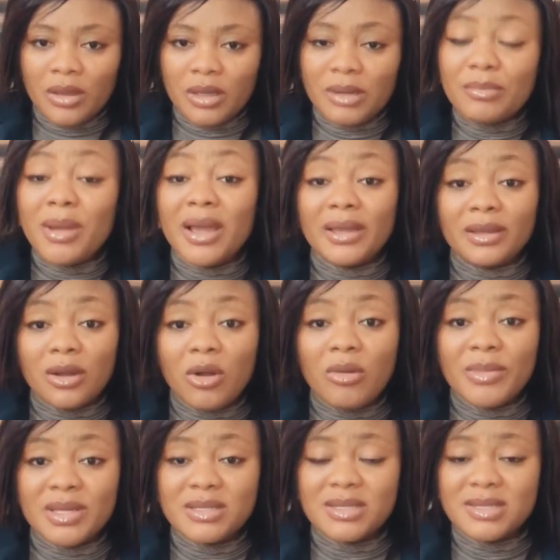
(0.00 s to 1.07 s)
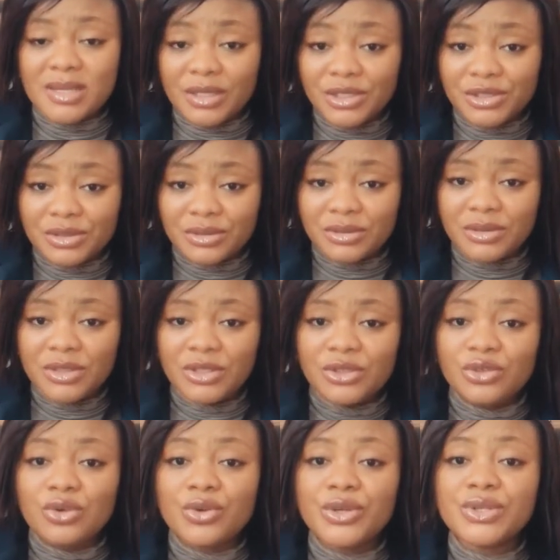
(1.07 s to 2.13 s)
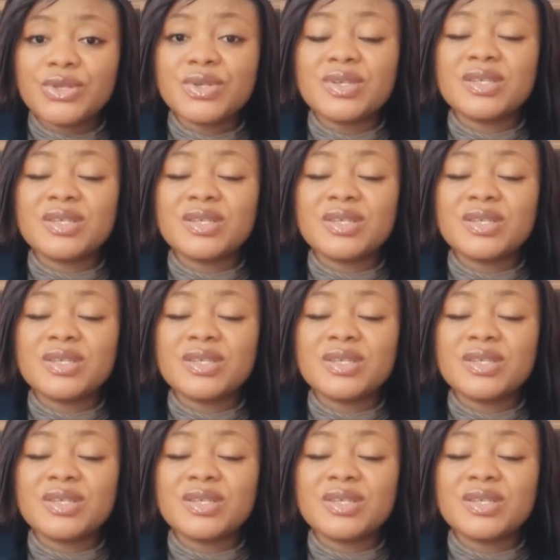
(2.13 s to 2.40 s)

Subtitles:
in my comment section, you're going to